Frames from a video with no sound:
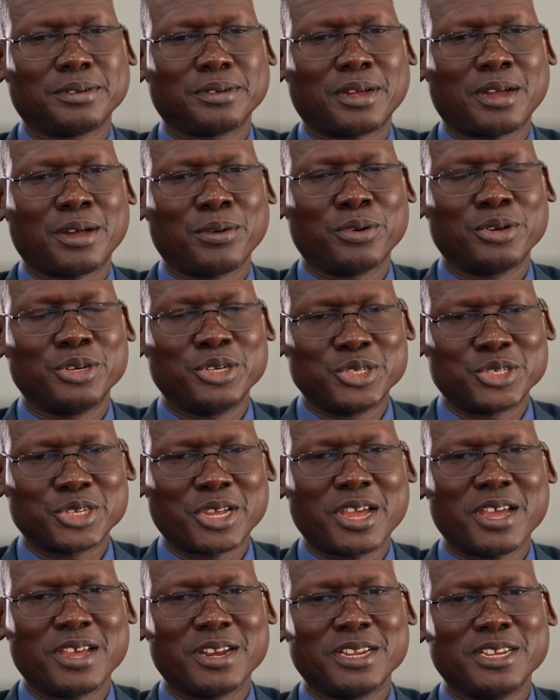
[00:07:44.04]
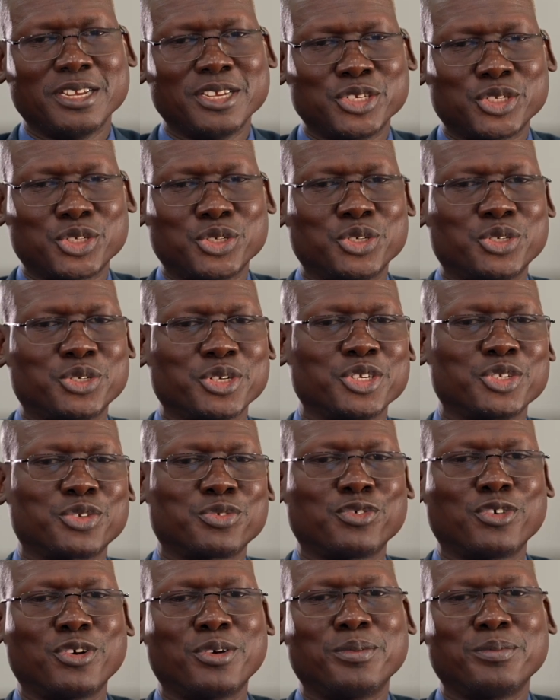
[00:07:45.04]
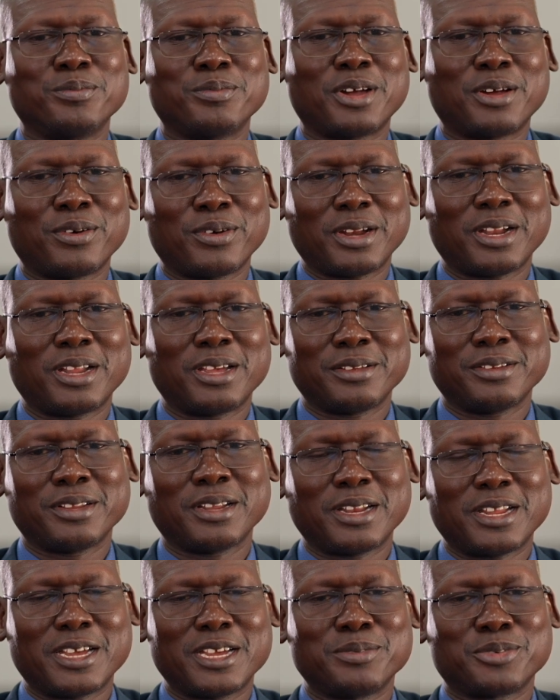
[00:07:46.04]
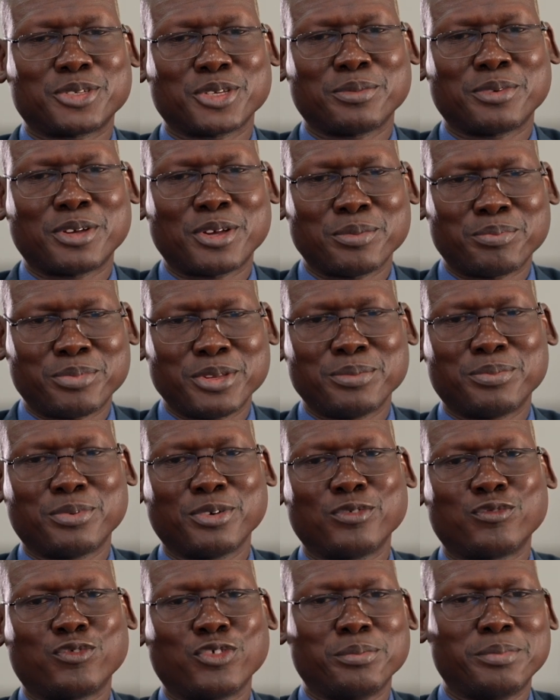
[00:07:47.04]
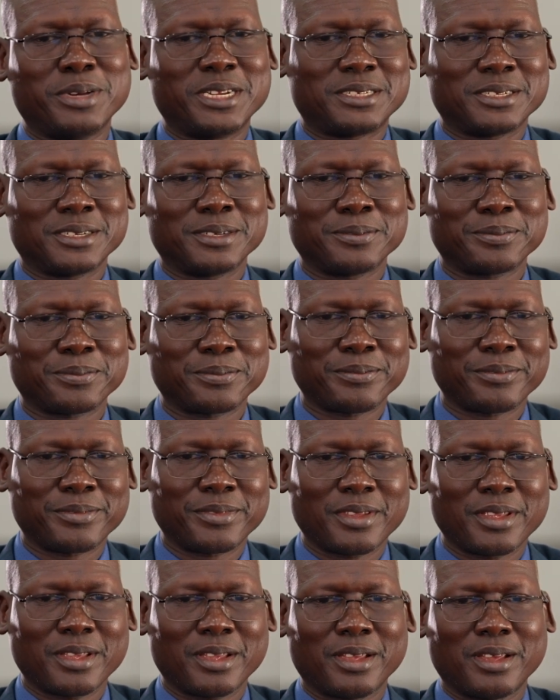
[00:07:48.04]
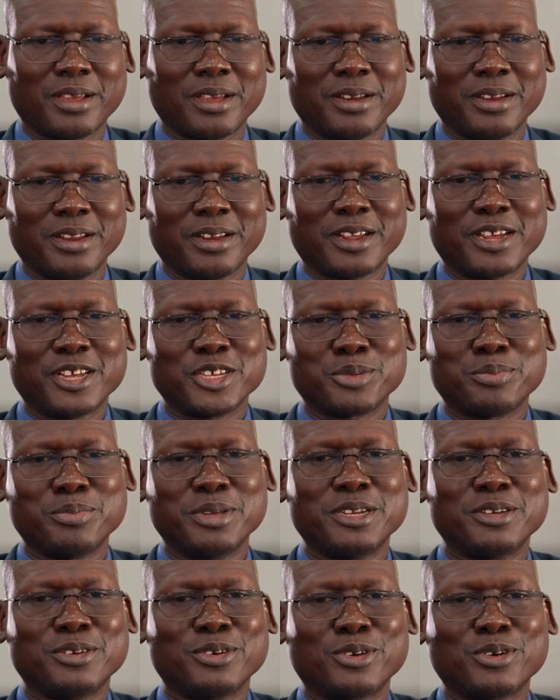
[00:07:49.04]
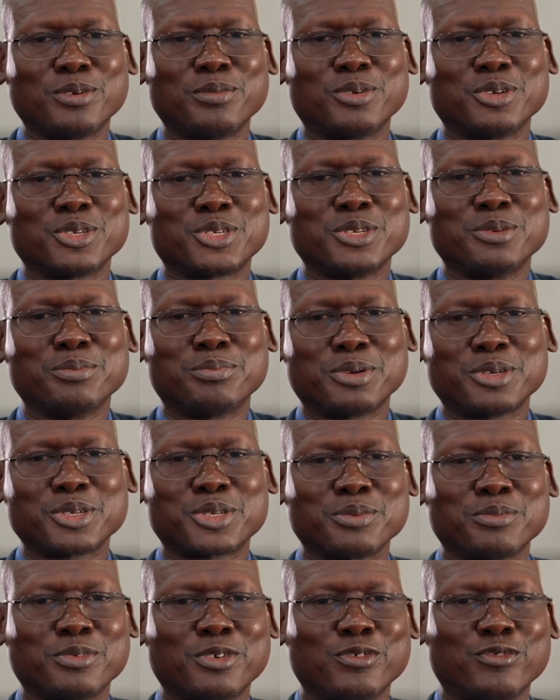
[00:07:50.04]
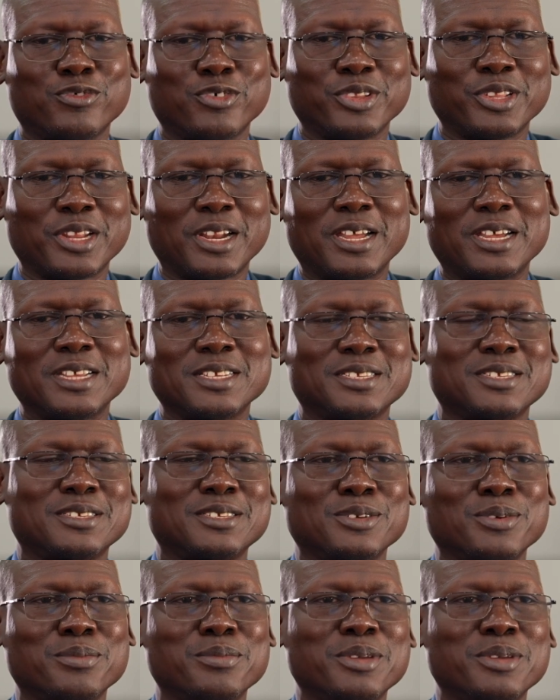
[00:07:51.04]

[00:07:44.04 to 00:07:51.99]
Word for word: Our desire is to transform our li the lives of our people for better, and it has been almost impossible for the last so